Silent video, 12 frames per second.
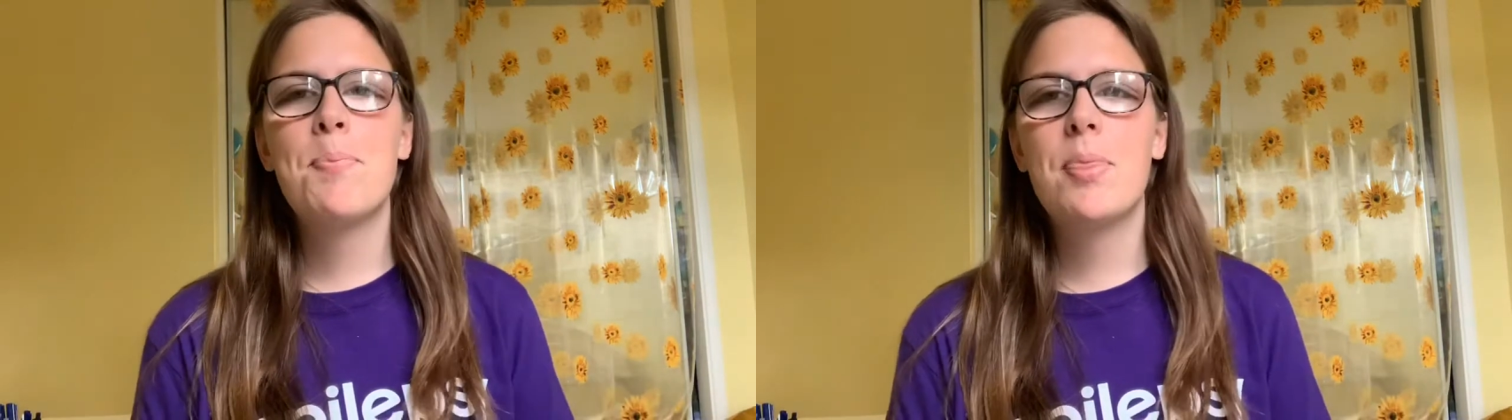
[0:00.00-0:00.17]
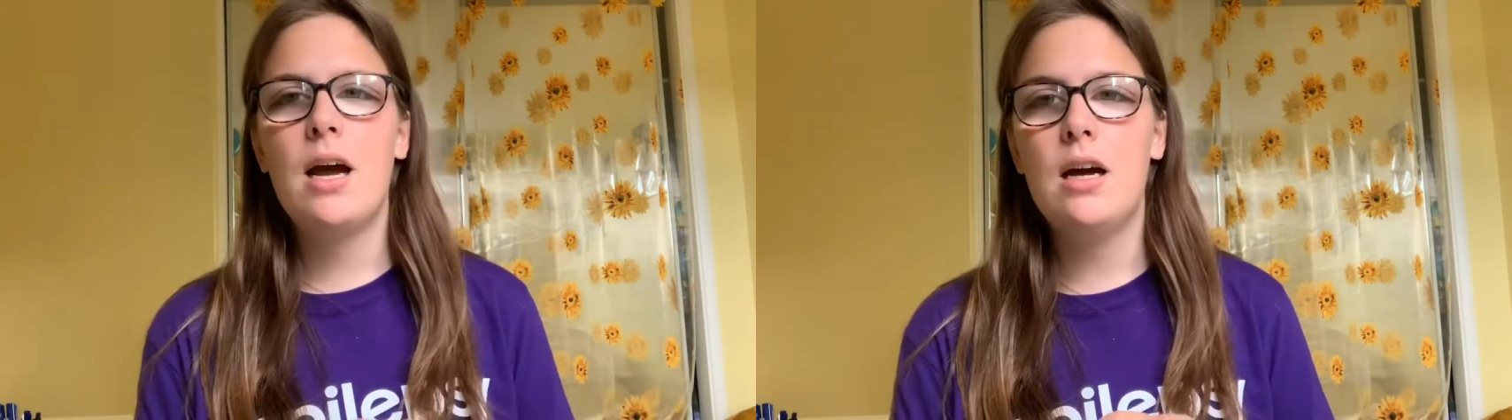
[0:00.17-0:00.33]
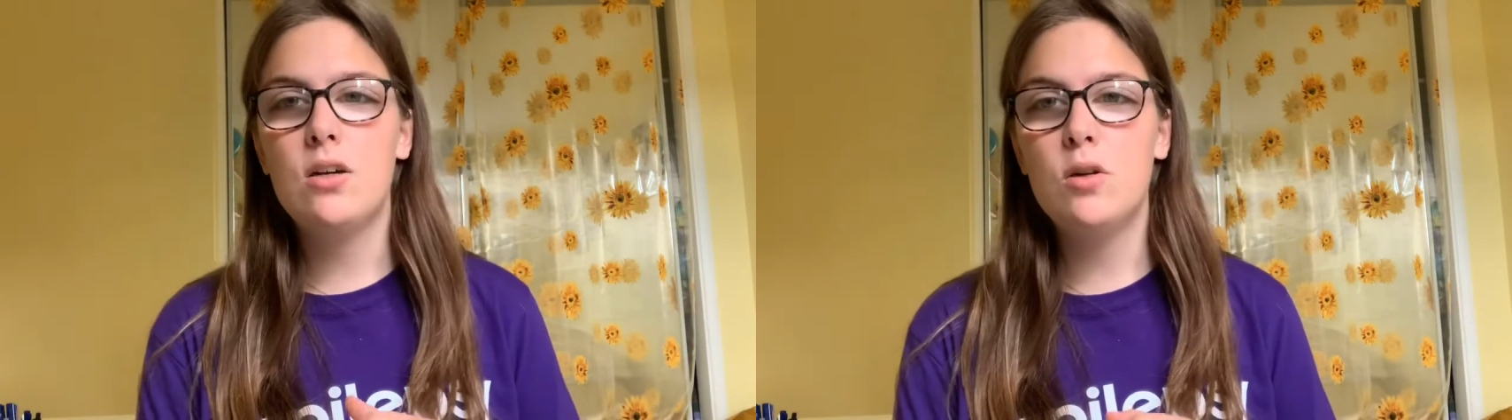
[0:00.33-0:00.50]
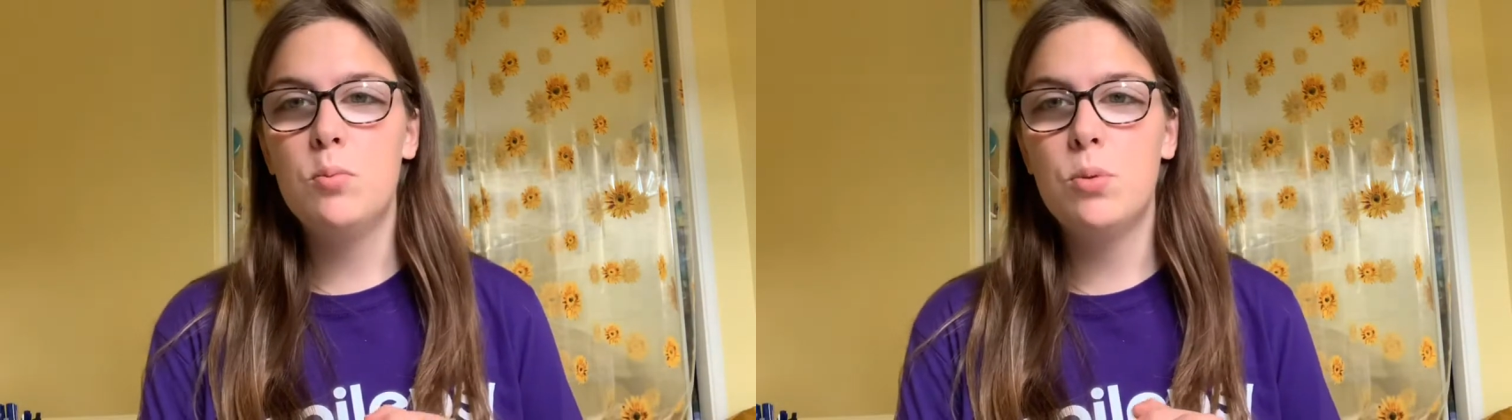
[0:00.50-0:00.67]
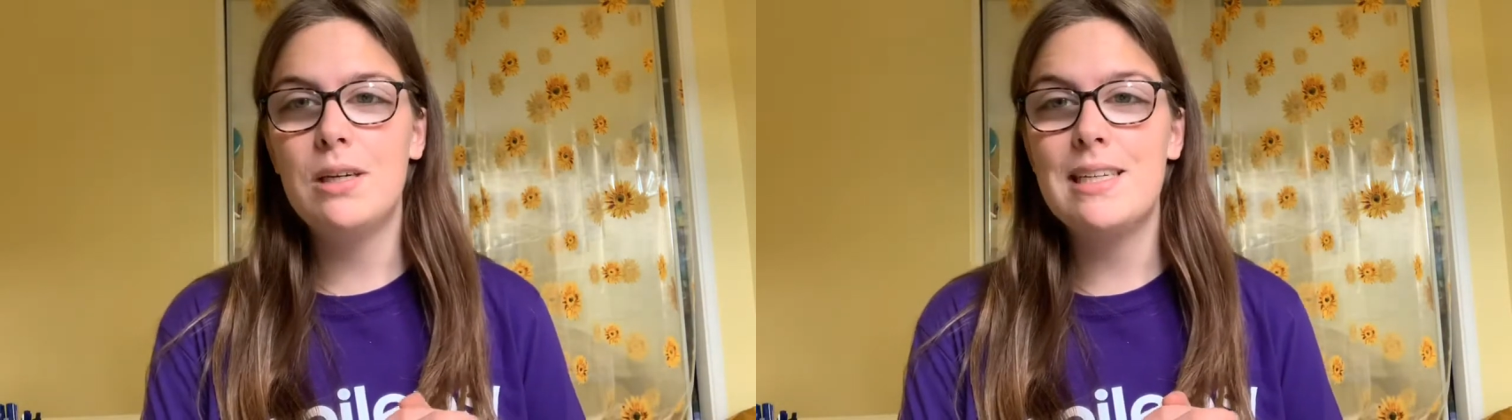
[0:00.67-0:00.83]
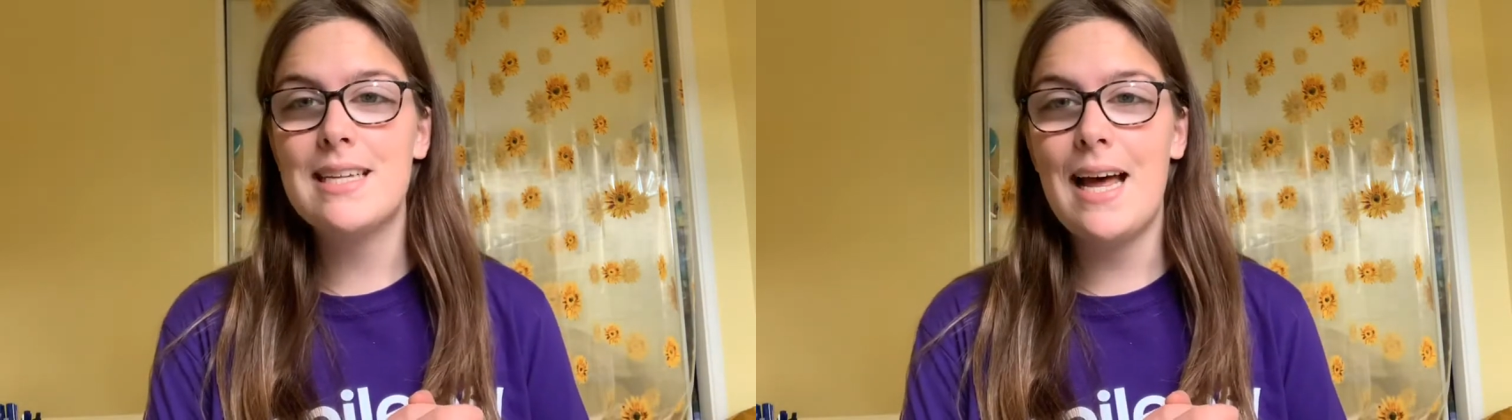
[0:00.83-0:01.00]
a good
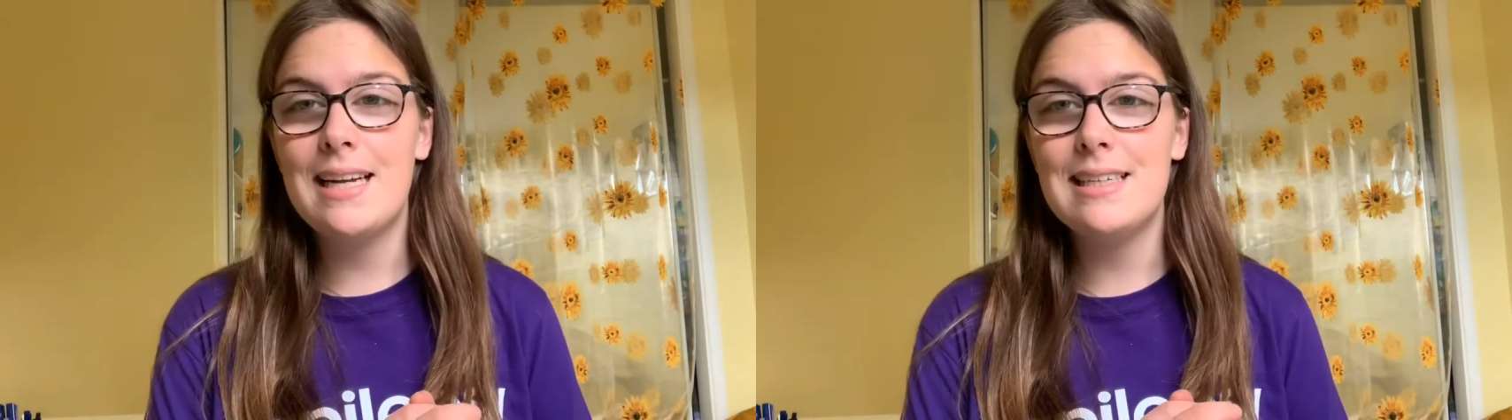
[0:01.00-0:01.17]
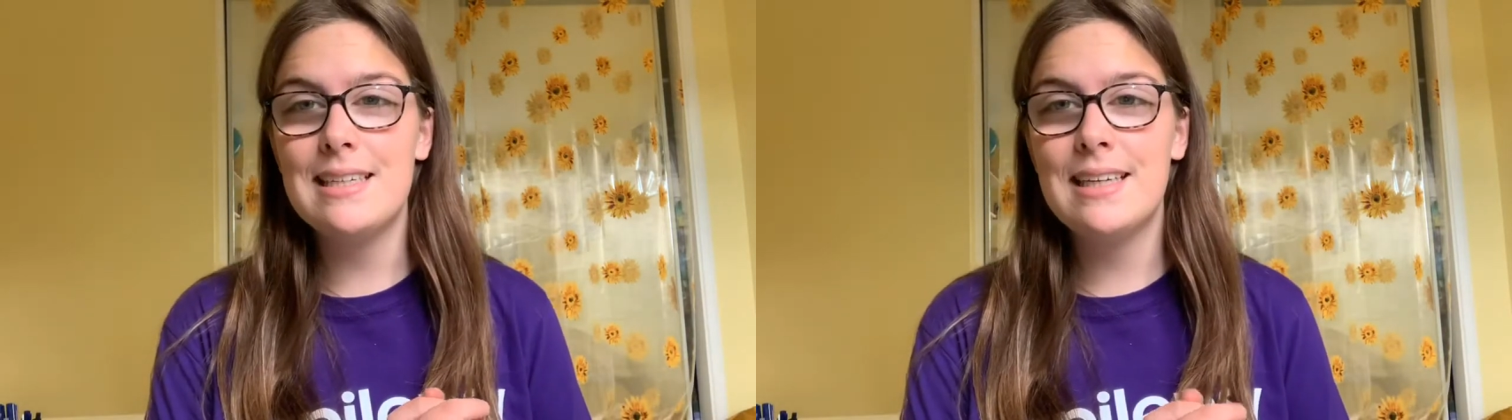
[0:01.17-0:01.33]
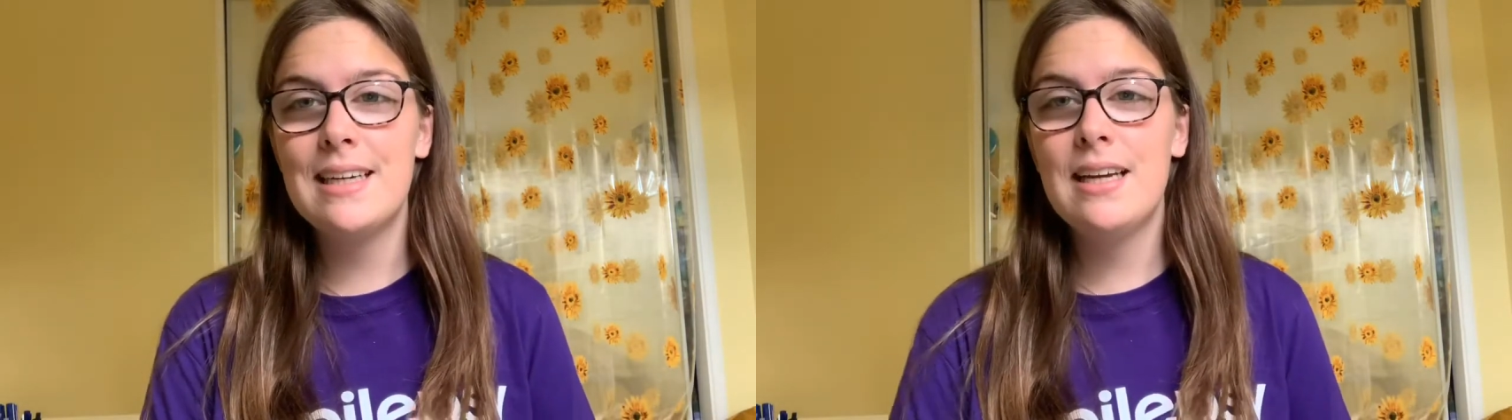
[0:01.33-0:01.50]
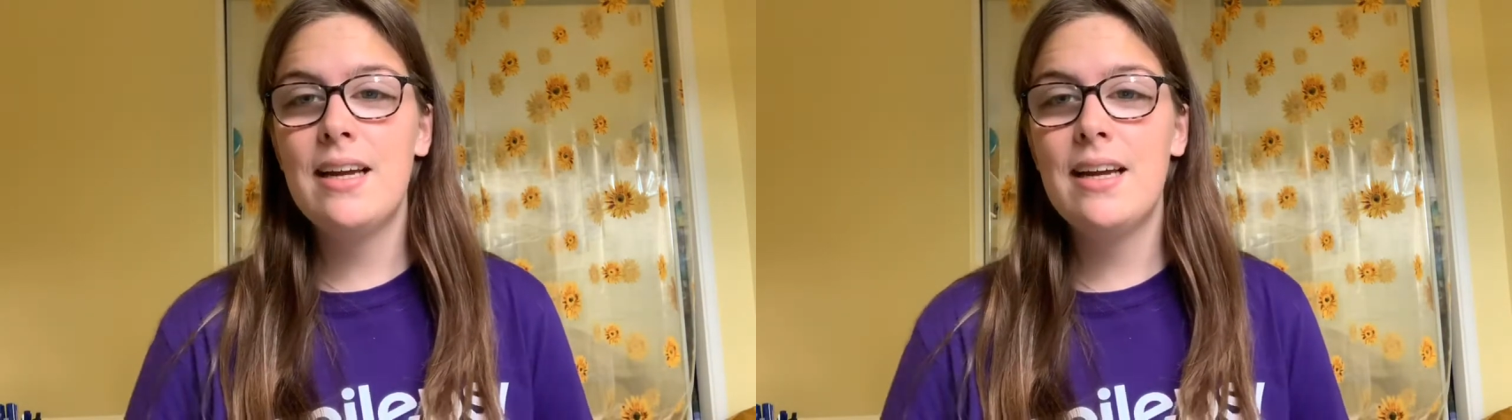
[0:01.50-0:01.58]
point to end it.